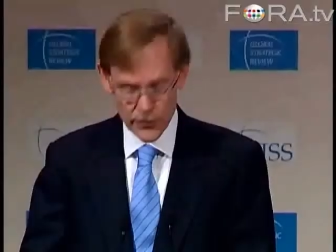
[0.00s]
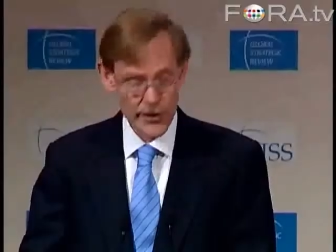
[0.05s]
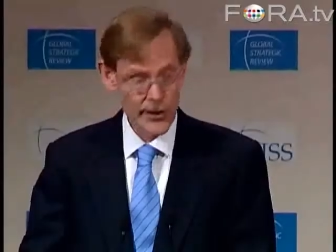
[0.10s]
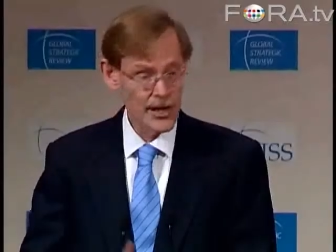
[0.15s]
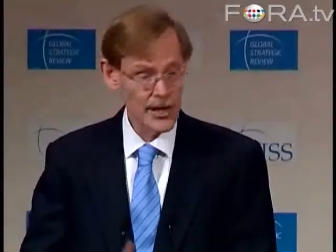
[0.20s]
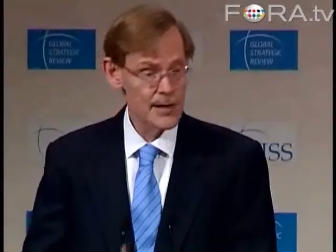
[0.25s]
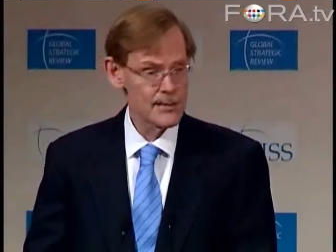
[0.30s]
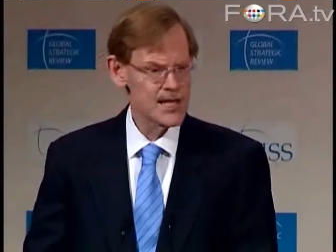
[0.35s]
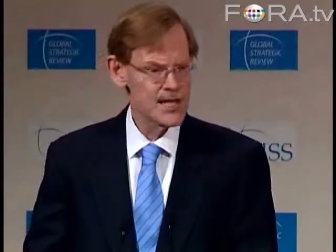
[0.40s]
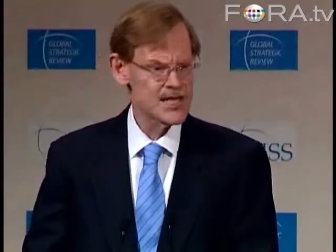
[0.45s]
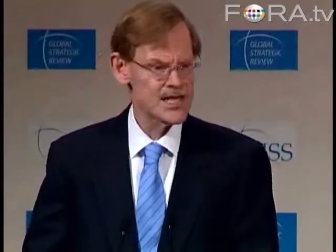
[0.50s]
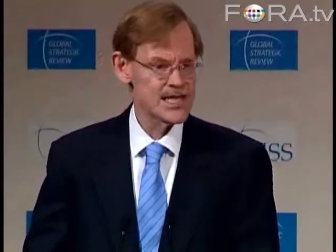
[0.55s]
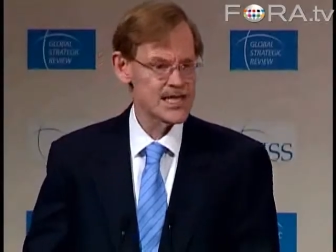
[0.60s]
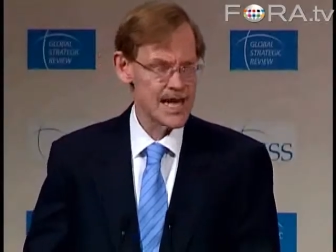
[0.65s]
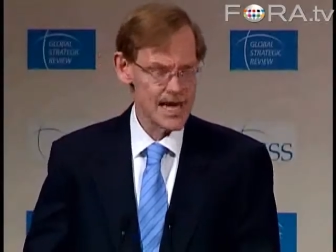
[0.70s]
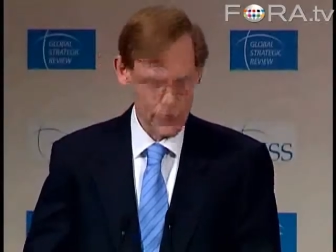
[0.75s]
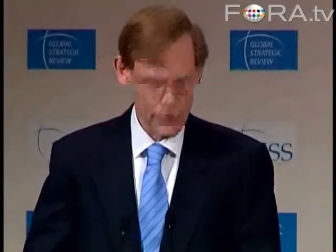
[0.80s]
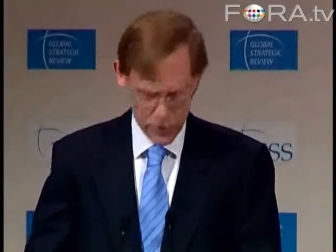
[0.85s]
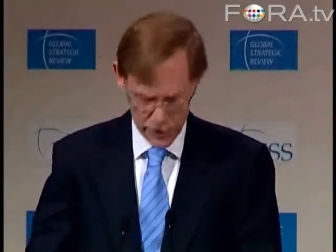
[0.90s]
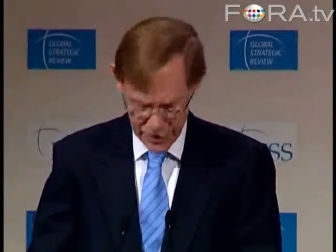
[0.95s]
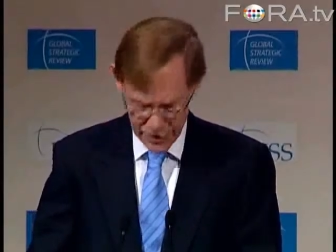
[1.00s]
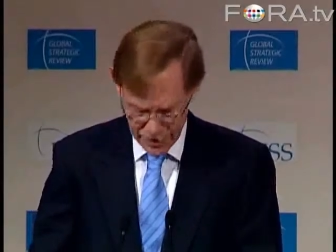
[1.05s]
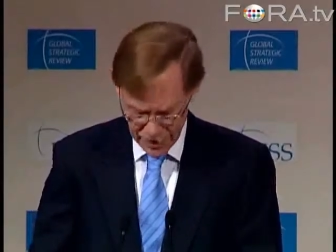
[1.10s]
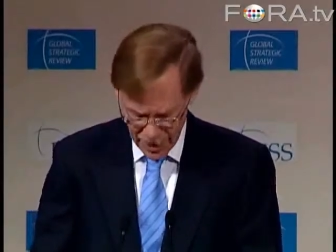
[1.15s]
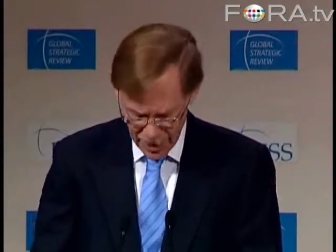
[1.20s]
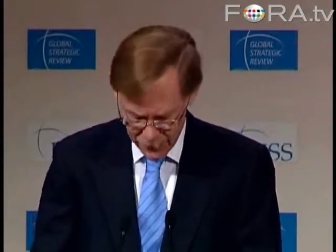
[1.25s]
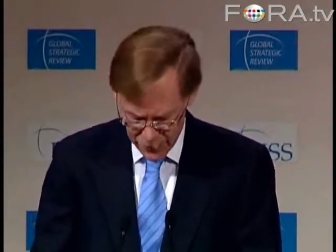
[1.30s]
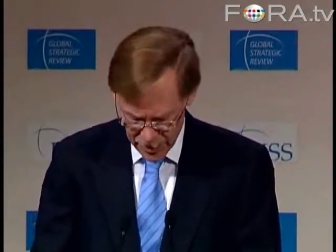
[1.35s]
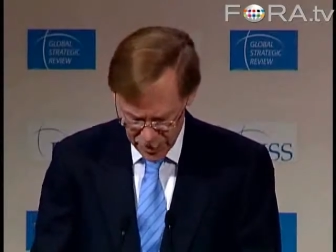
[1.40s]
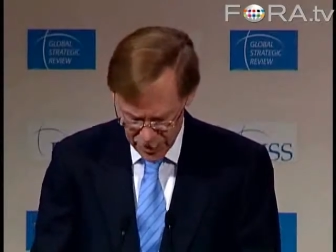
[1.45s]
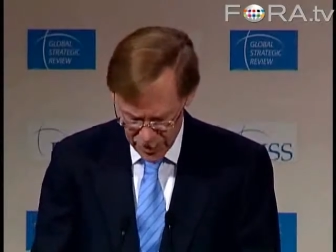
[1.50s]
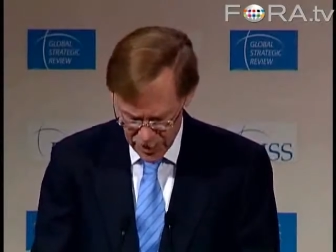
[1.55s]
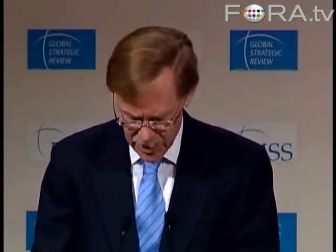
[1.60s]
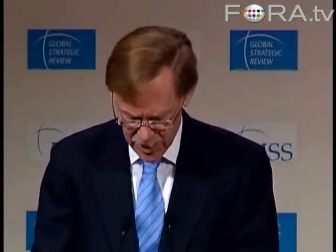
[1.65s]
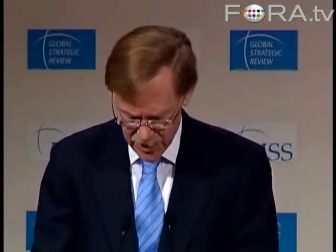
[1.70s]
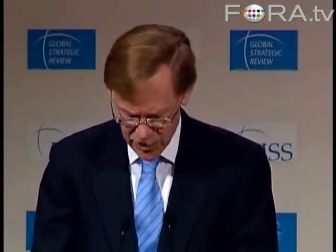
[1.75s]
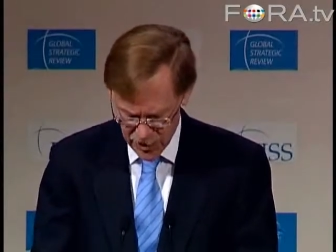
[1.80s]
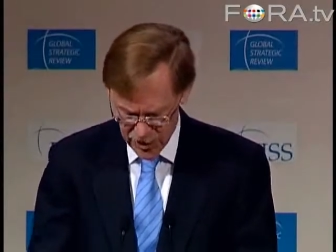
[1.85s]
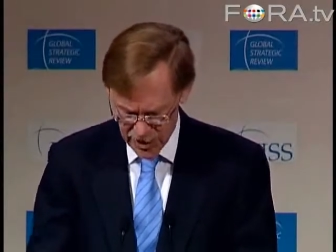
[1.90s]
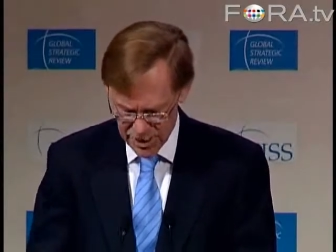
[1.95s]
so there can be stable economic
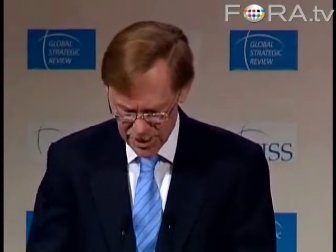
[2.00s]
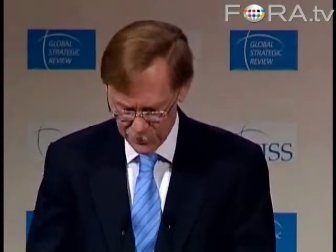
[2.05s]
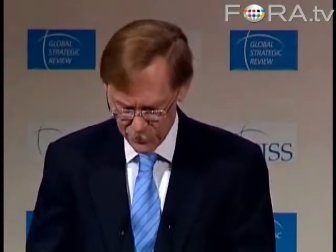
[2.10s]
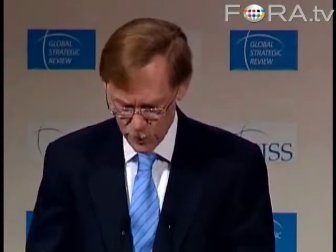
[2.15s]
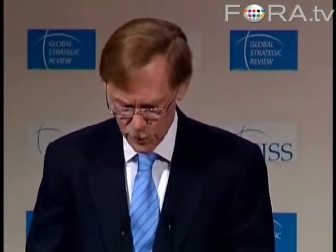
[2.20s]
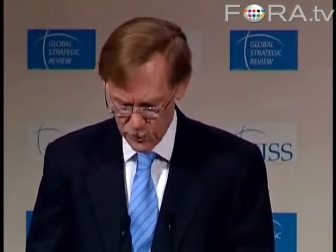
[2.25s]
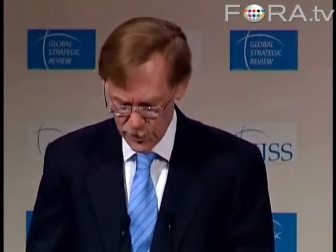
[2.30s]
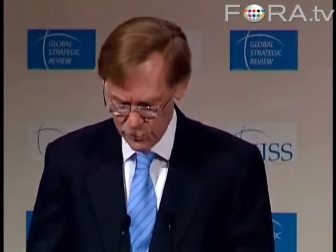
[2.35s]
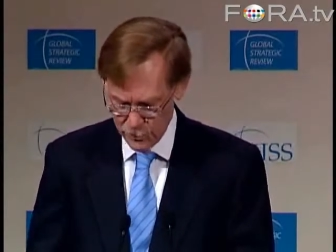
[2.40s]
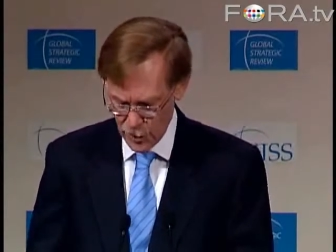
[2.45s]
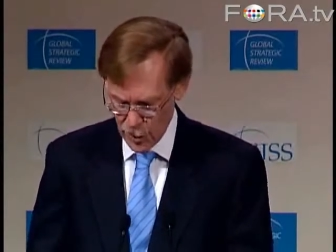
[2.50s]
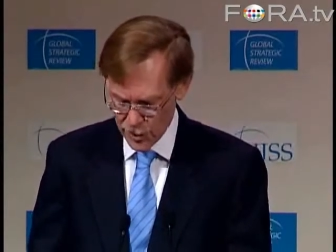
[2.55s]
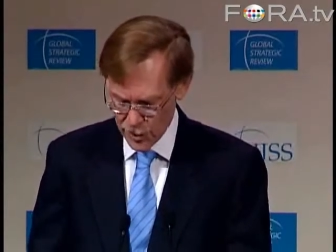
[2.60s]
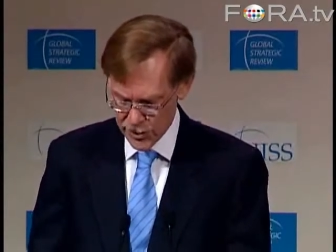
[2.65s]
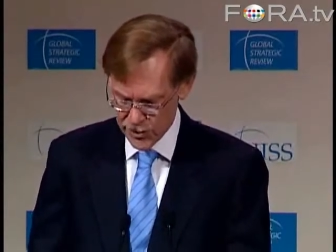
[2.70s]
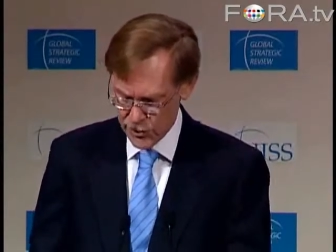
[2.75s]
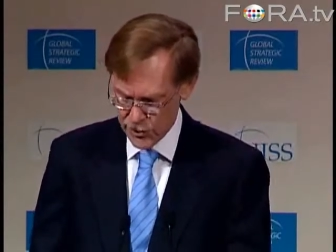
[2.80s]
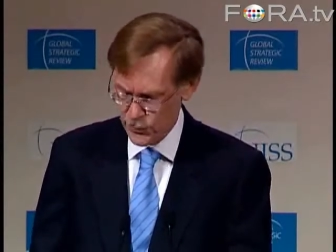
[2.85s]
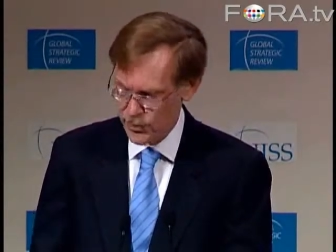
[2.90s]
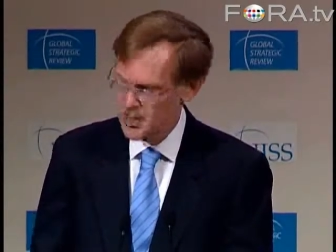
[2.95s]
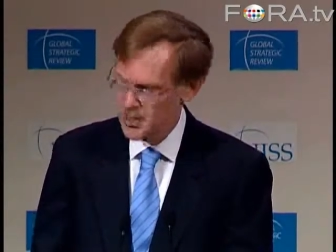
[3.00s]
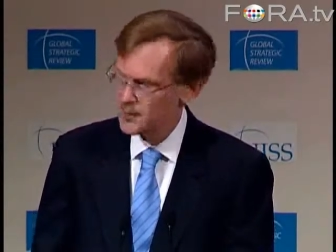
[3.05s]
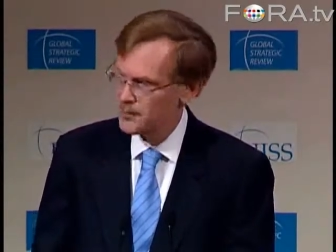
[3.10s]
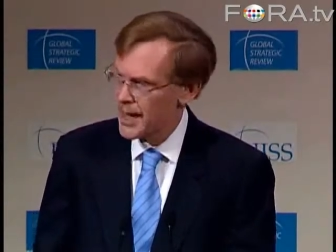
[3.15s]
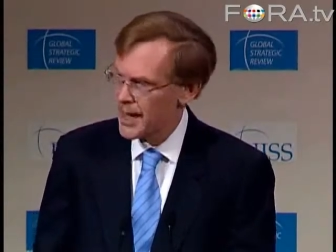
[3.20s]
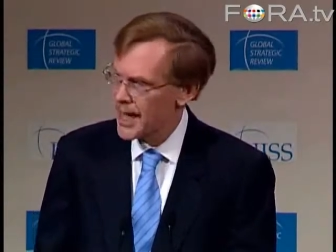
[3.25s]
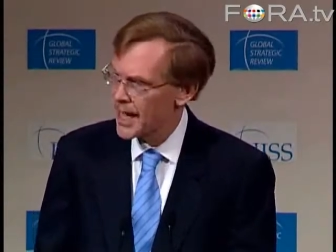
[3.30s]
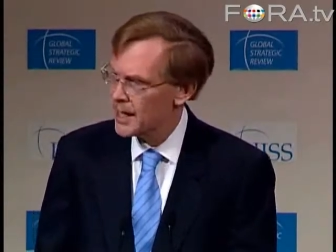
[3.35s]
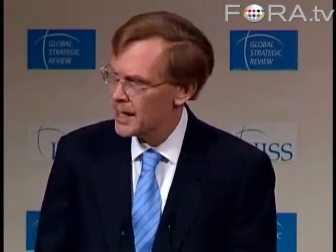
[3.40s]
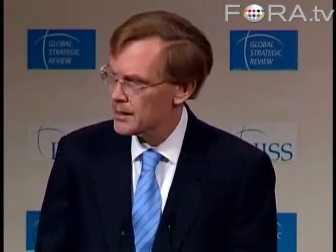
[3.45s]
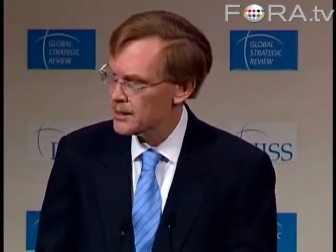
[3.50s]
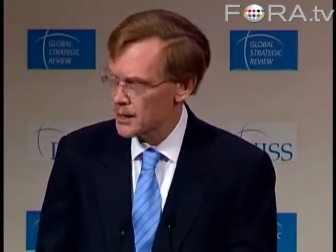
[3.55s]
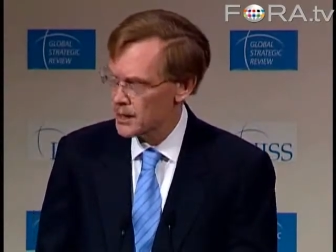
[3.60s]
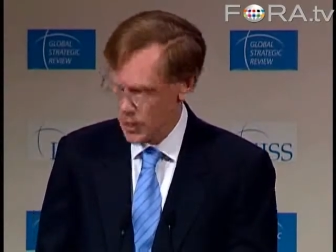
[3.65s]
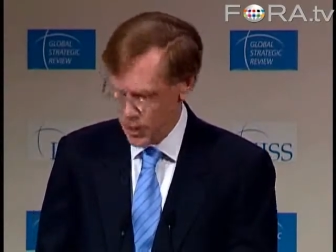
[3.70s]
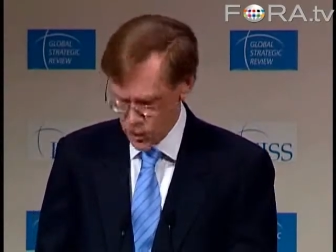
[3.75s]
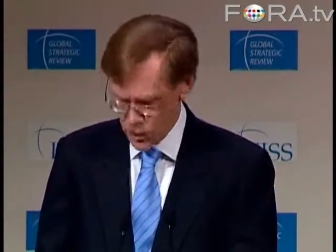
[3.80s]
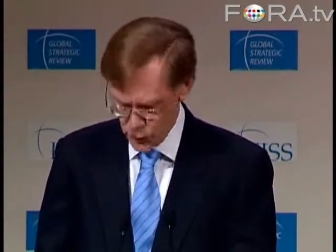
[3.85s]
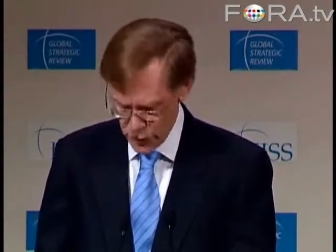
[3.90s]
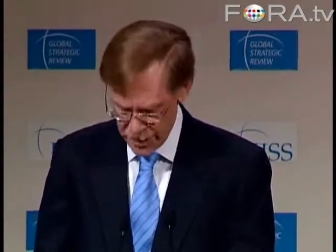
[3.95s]
conditions that permit markets to expand,
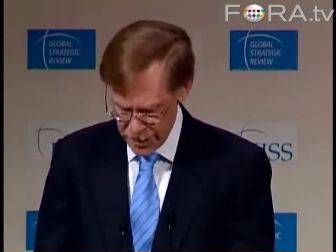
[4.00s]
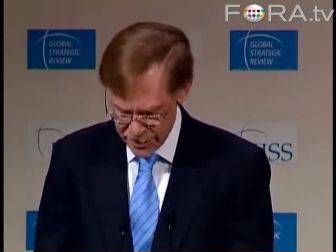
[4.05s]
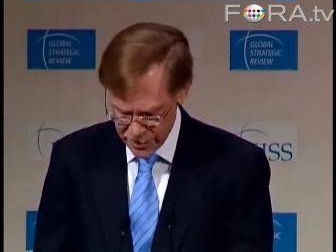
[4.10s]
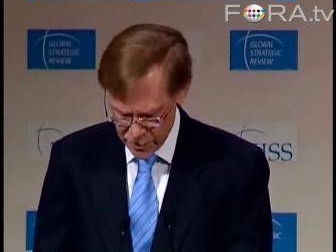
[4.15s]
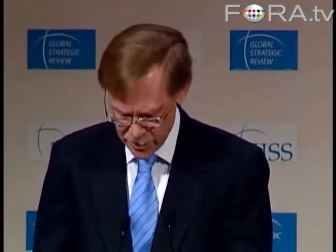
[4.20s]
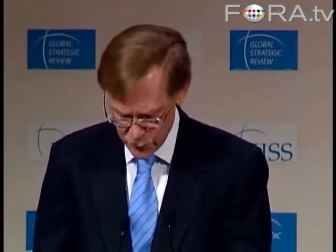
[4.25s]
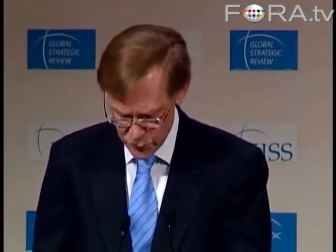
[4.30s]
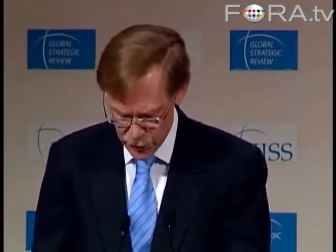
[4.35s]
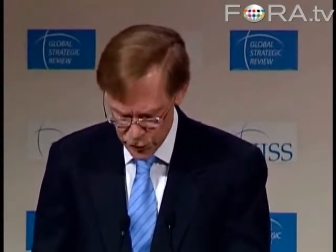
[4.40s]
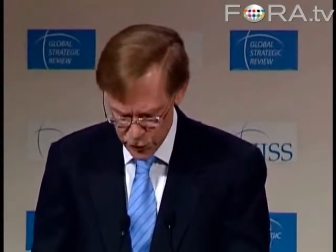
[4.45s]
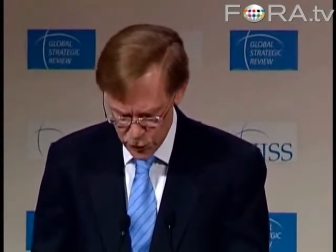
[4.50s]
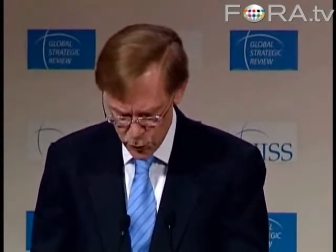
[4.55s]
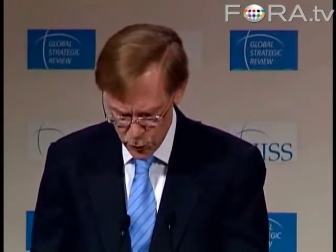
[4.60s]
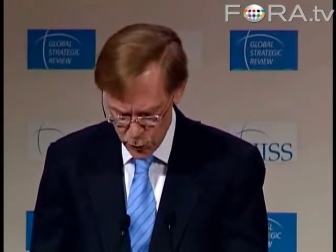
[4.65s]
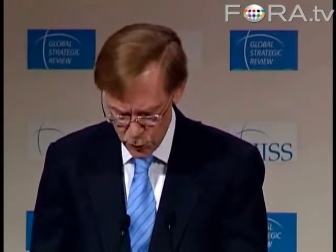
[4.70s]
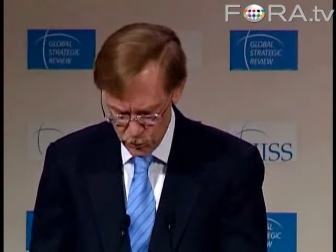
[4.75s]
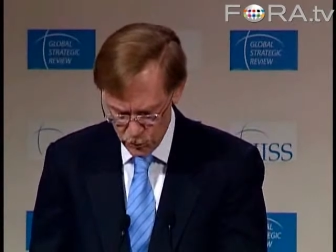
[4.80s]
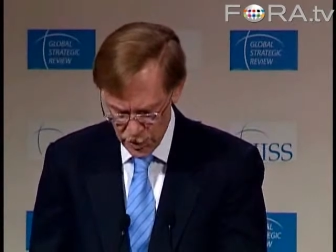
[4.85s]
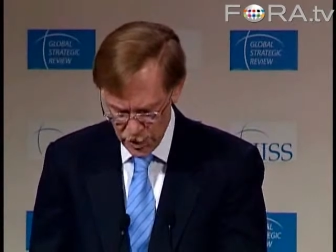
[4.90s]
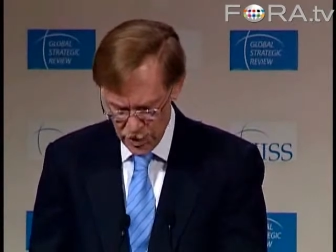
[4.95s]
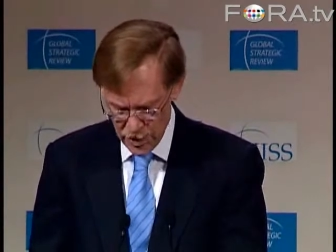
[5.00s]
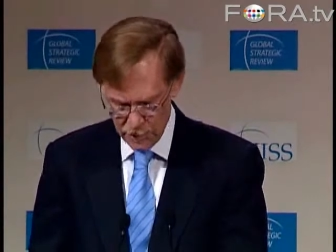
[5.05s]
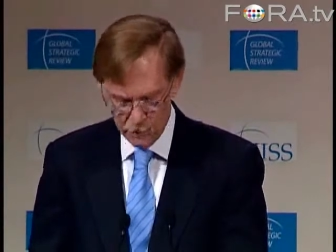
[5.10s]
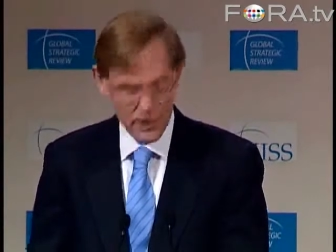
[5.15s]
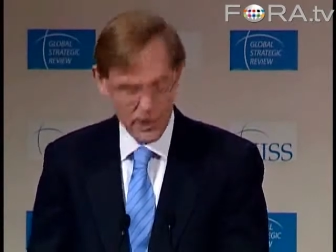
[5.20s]
trade can resume,